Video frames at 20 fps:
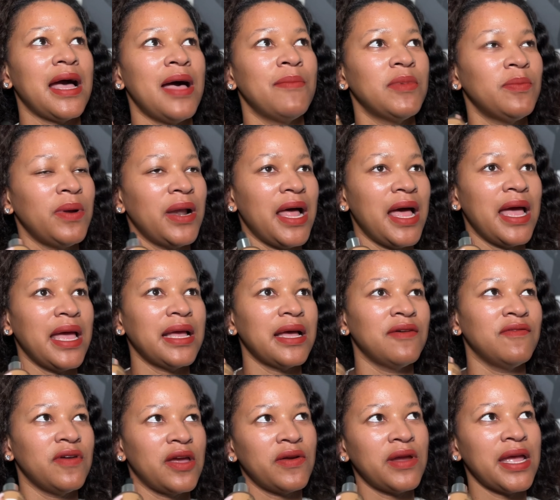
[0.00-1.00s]
I'm applying a
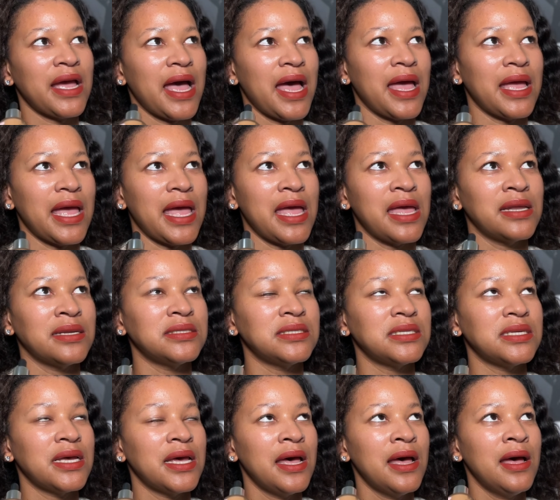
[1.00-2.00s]
very high-end
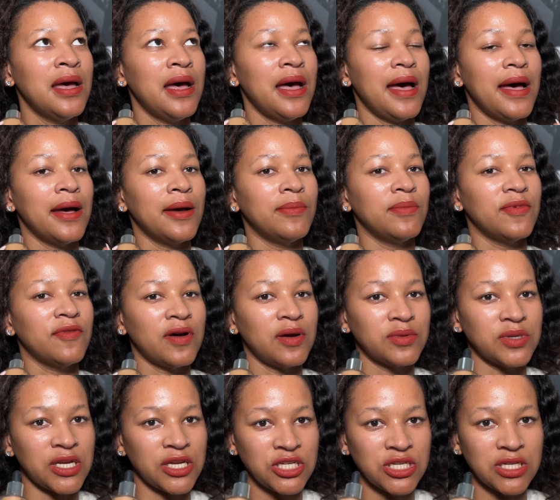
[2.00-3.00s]

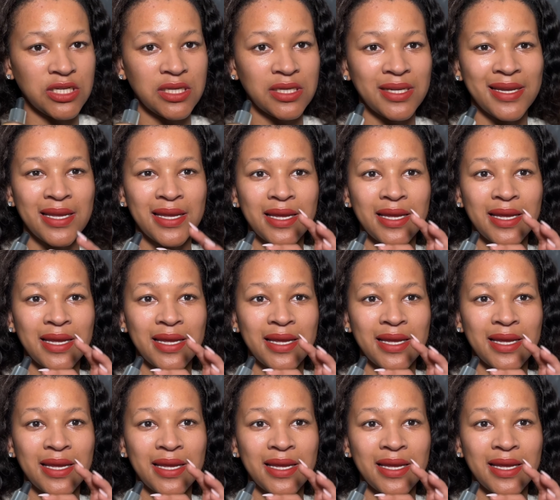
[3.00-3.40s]
foundation.